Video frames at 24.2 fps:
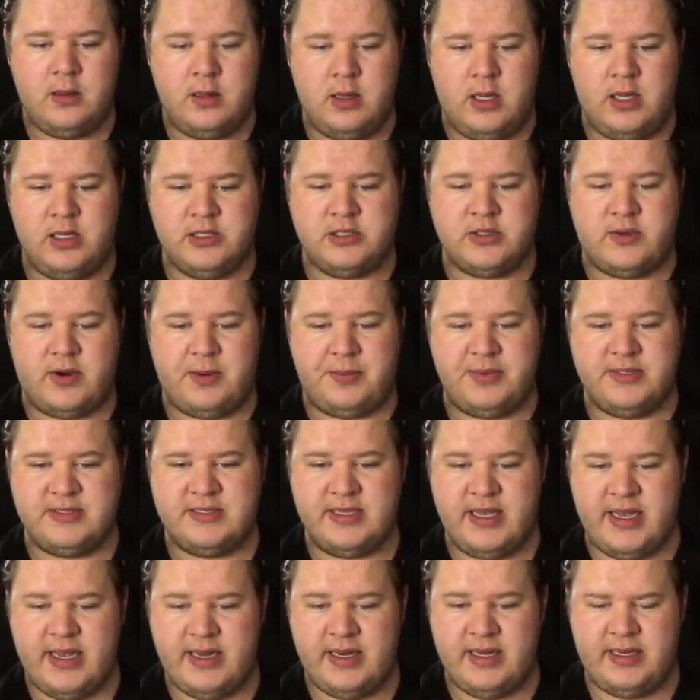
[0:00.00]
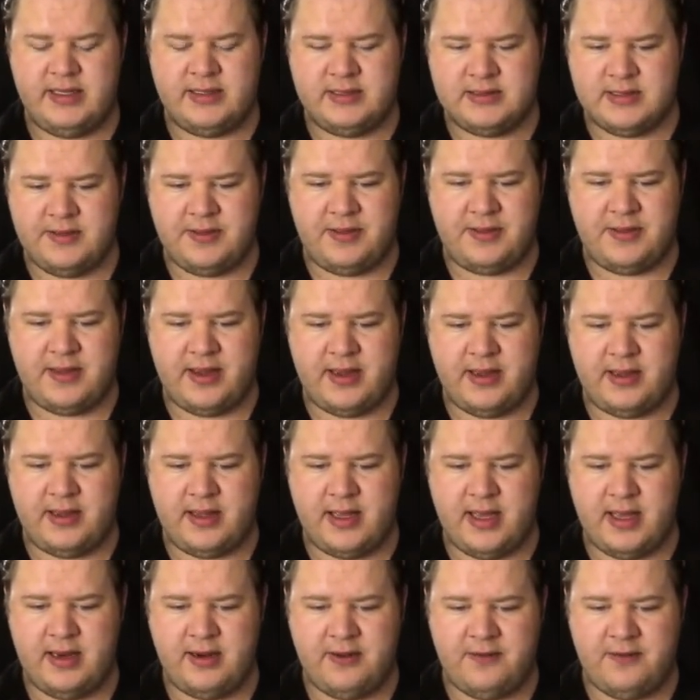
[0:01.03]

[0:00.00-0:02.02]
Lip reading: Also right beside it, something that I kind